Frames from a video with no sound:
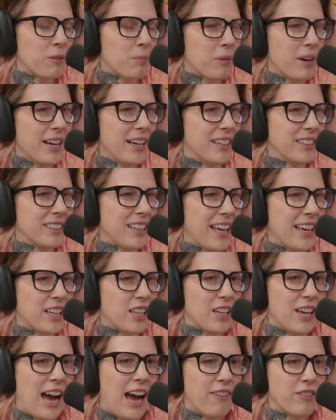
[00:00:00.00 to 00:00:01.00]
our brand. Like
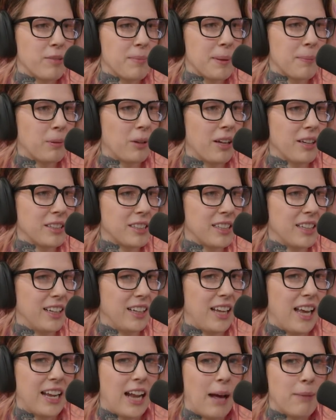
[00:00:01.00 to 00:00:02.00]
you have to be plugged
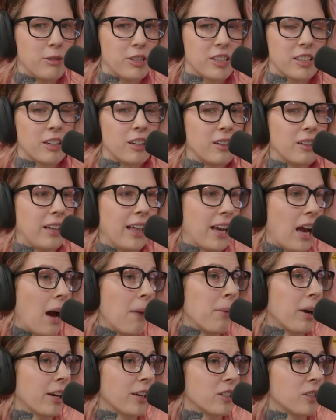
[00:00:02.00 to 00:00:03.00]
in. And I'm just gonna
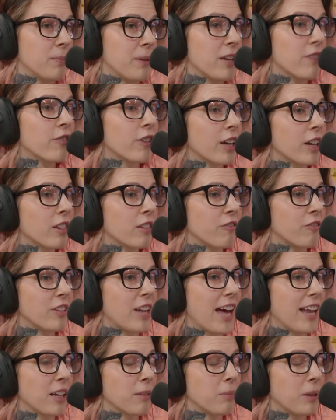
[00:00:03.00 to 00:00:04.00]
I'm not gonna speak for any of the
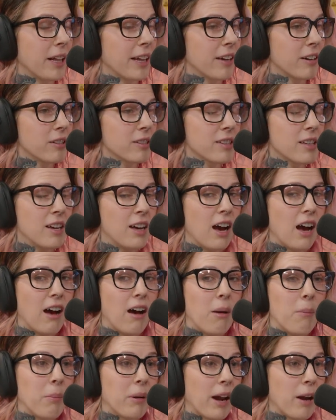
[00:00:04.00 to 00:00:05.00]
Fnatic players,
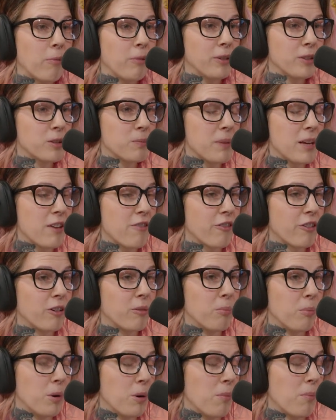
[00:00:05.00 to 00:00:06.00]
but I will speak
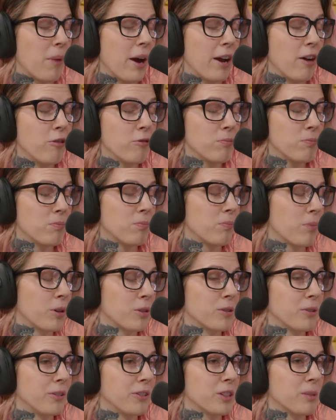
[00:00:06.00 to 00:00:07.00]
from my own
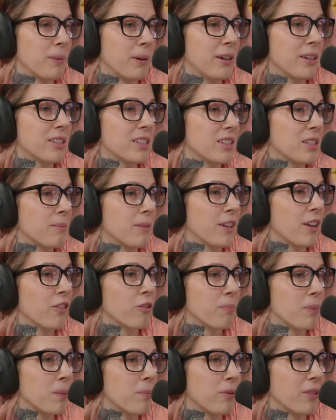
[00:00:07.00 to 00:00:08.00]
personal experience and some of the
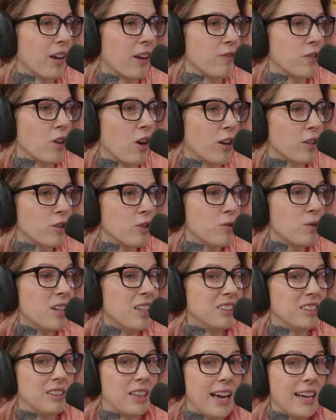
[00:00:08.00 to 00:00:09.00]
other people that I've talked to.
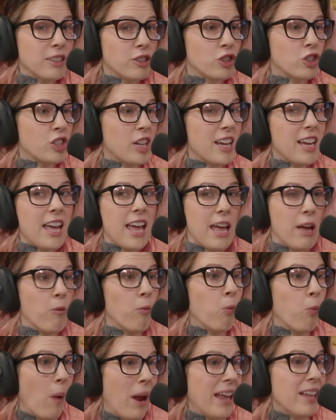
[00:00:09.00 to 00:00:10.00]
That shit,
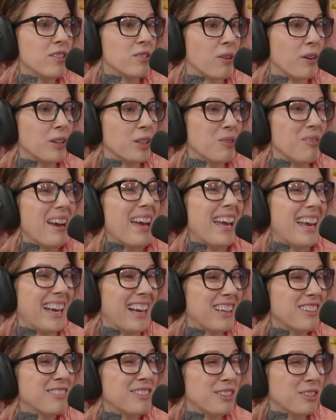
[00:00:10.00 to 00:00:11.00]
it weighs on you. It
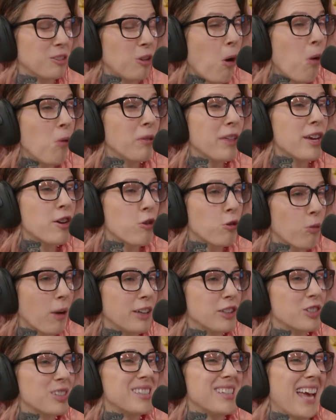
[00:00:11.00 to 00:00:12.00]
slowly
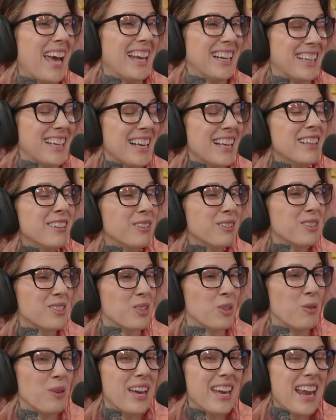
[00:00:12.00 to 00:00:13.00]
crushes and kills
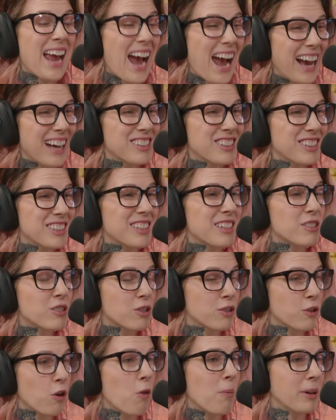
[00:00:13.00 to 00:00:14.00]
you. It actually does
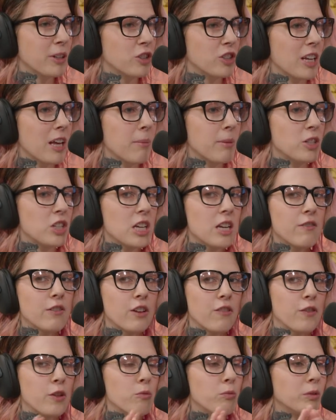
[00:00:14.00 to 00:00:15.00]
so much damage. Even
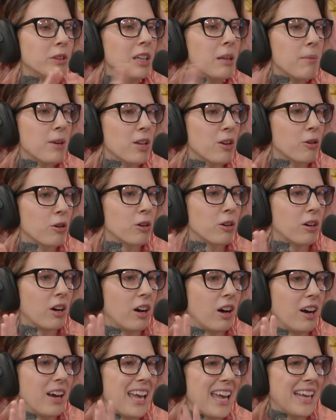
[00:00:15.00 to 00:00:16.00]
if you limit your
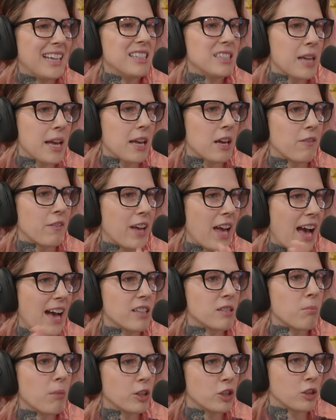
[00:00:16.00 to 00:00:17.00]
intake of it
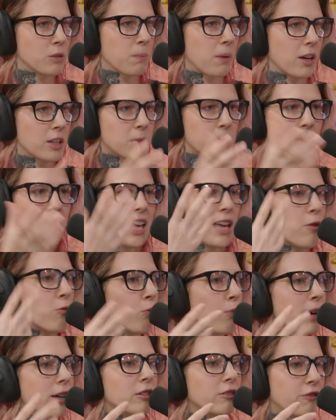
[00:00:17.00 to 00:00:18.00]
as much as possible, it
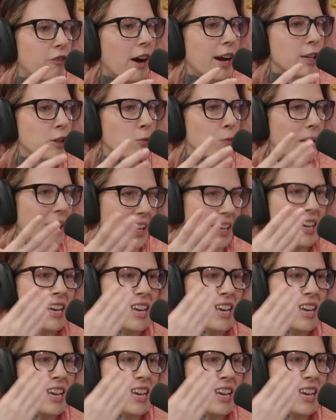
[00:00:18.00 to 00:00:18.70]
will find a way.